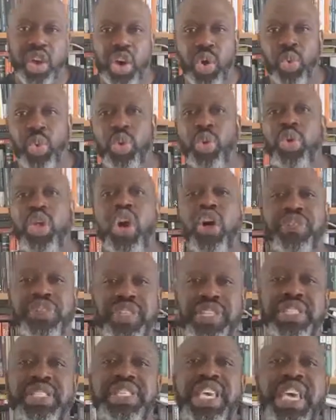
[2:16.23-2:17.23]
we'll
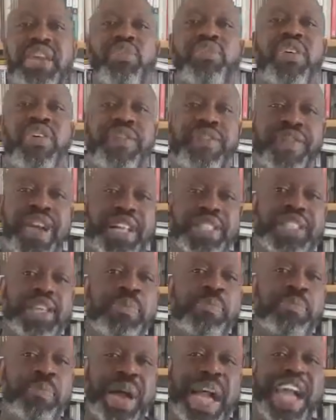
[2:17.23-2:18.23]
often see
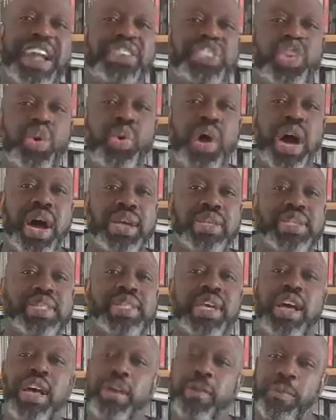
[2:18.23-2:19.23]
reflected back to
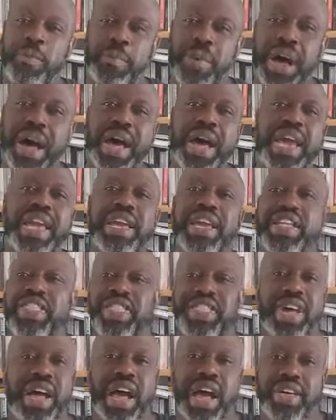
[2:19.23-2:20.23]
us by
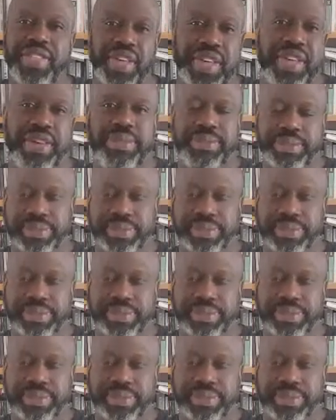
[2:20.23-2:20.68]
the other.